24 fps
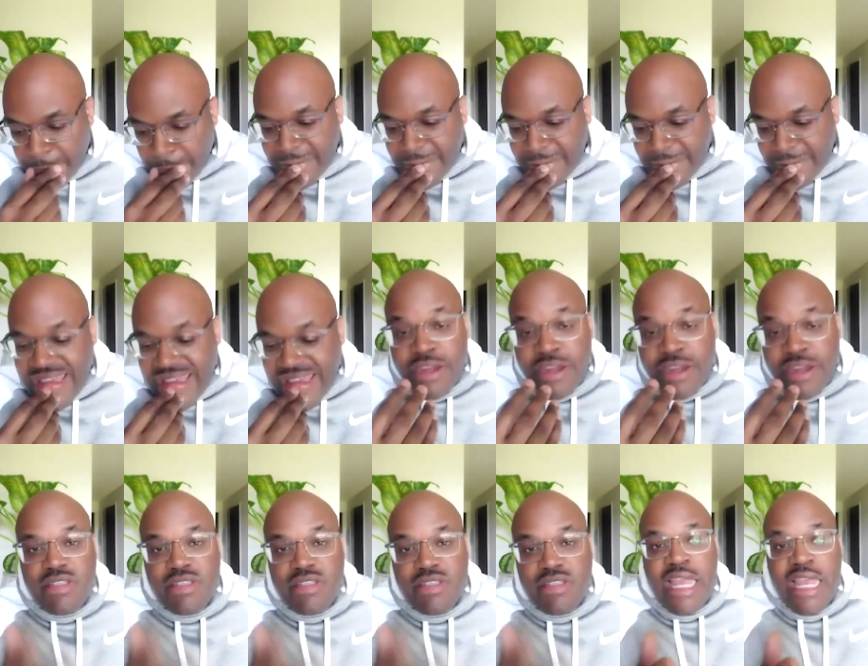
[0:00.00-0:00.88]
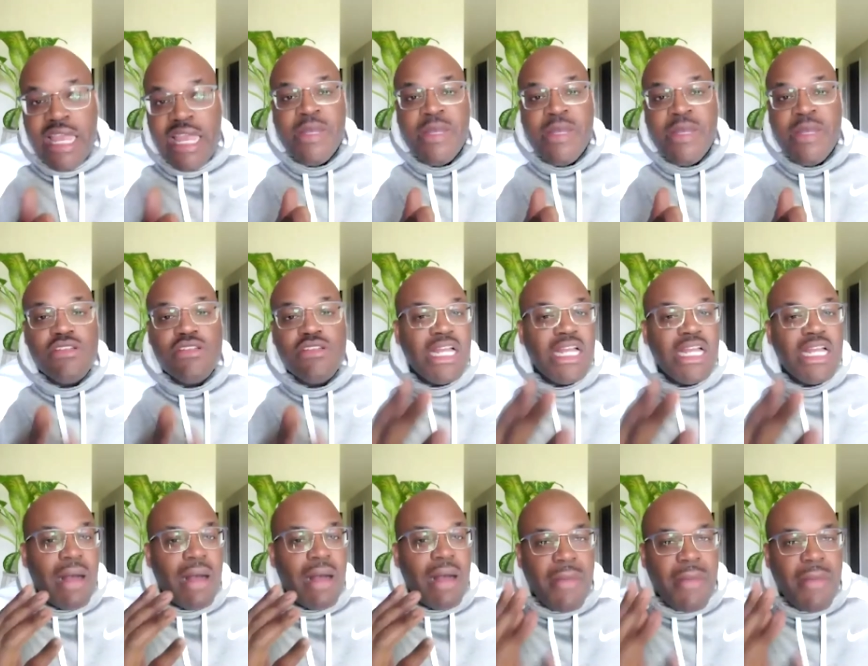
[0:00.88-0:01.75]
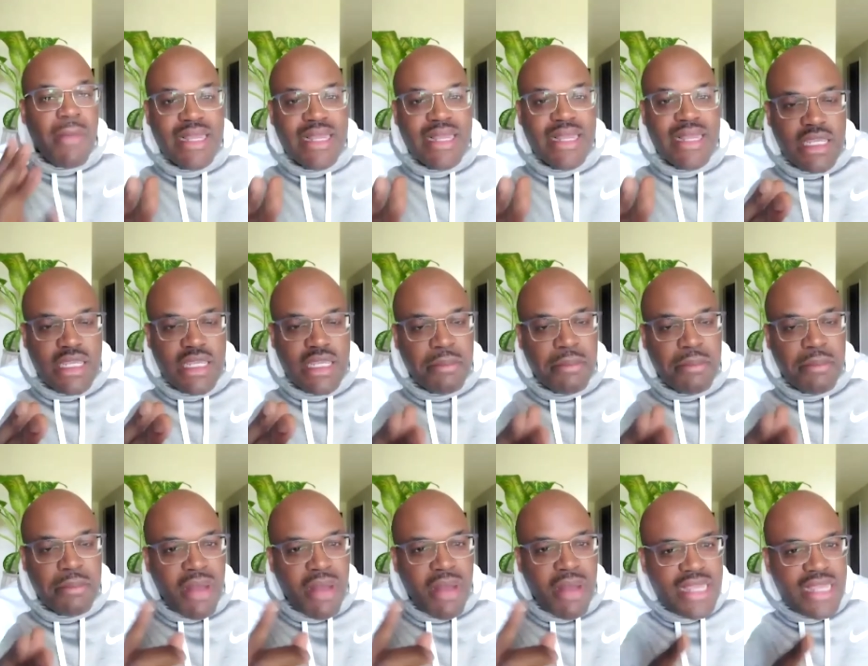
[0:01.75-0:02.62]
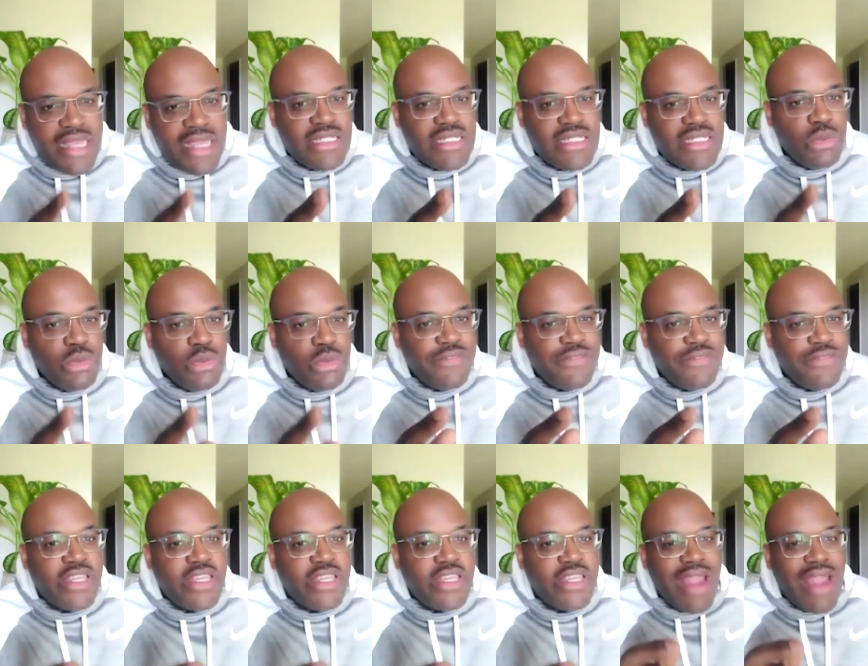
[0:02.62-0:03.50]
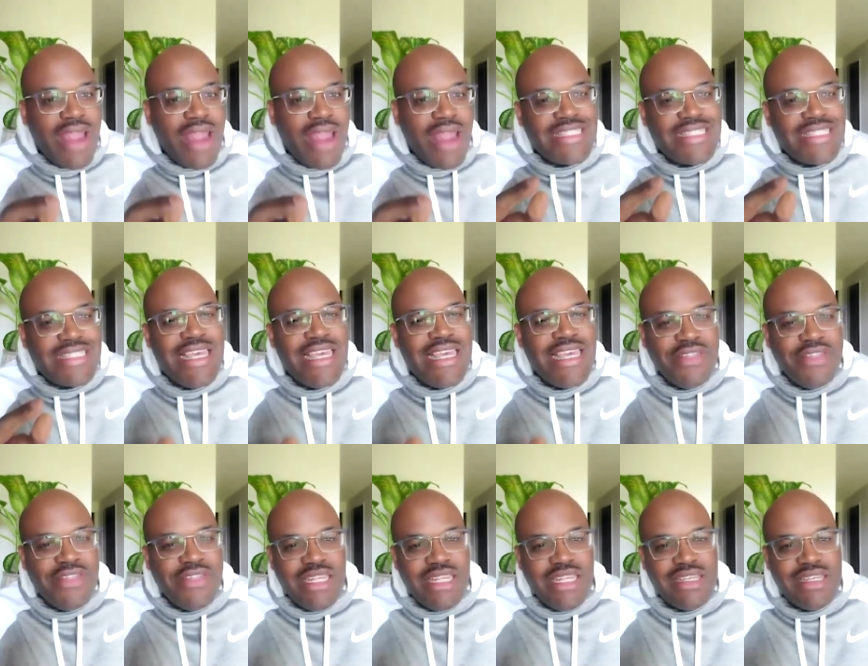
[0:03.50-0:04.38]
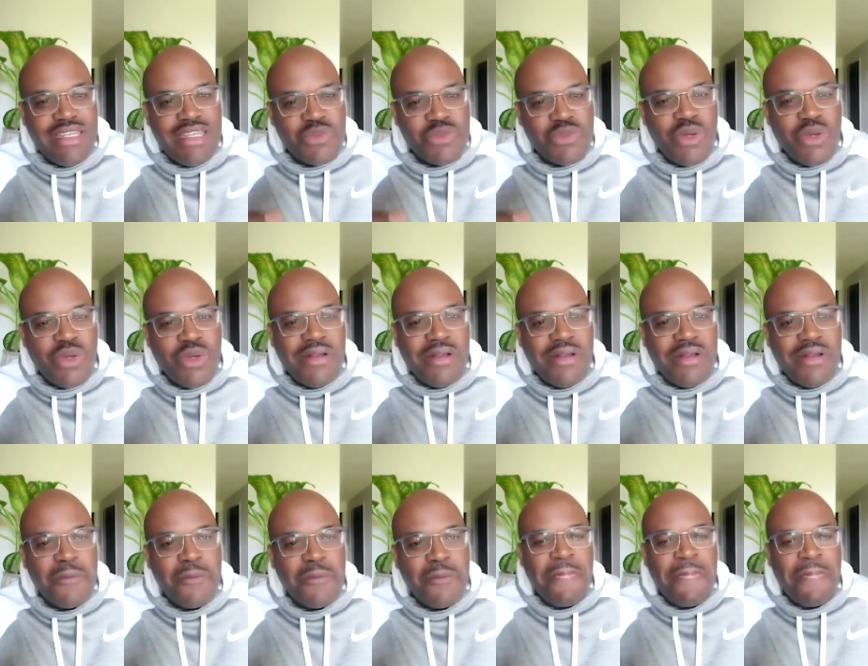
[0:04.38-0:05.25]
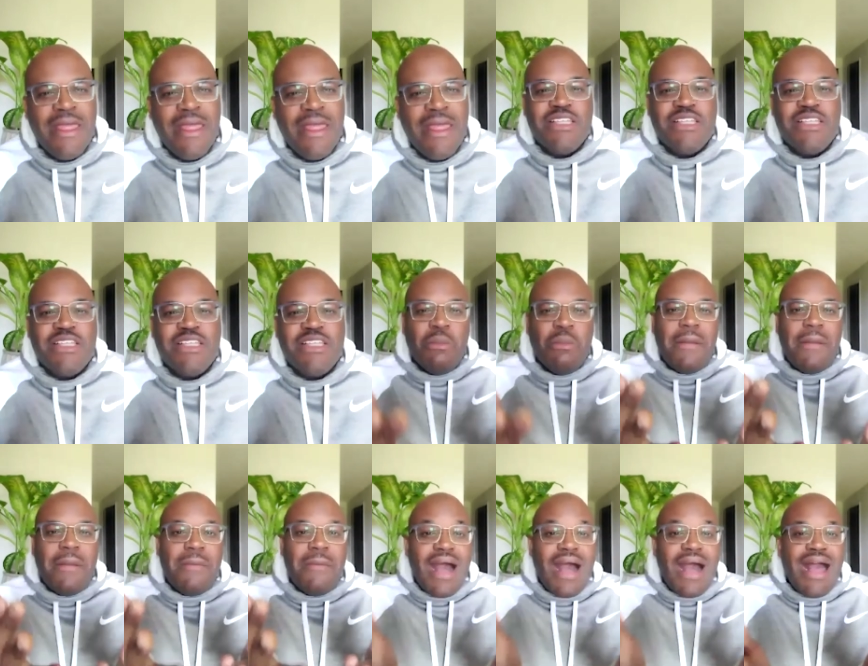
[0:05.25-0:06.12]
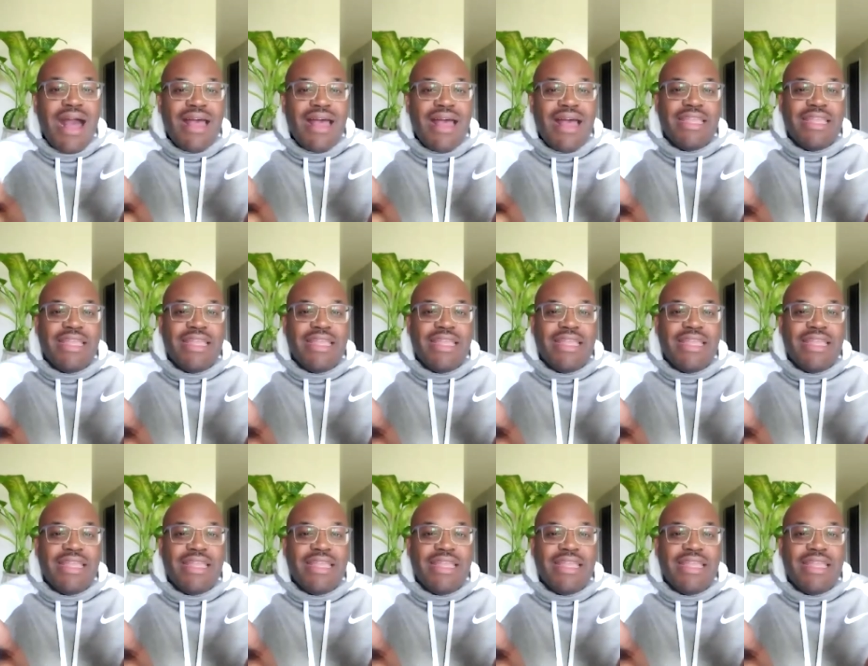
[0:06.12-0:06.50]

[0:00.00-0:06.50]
and here's here's the thing about mindset. Mindset will affect your activity as well. So my mind,